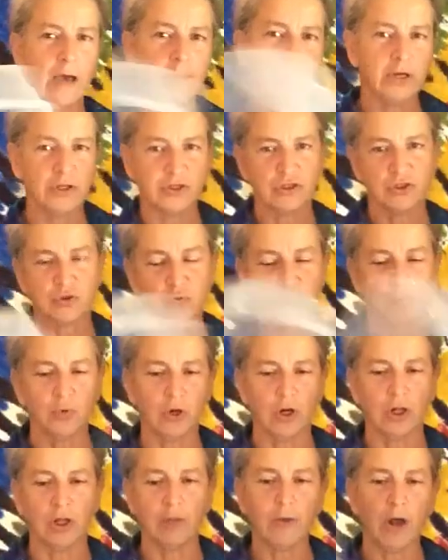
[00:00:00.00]
I'm going to
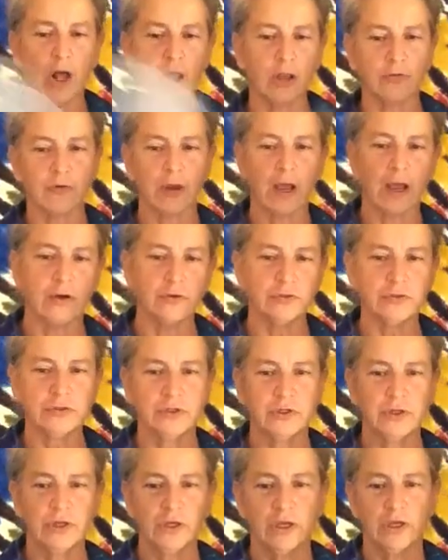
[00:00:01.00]
swirl them all around,
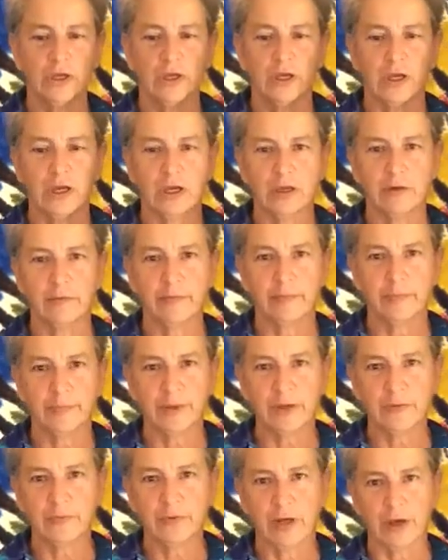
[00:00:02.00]
and I'm going
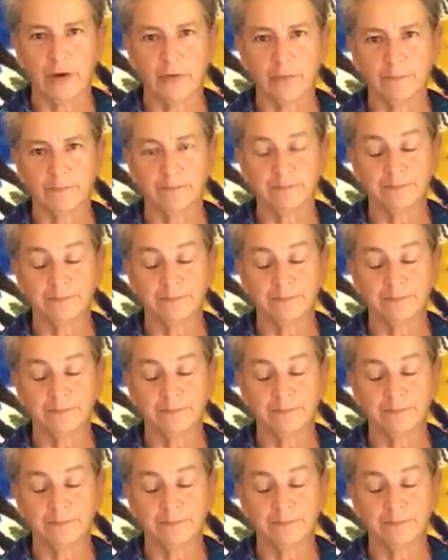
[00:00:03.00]
to pick one out.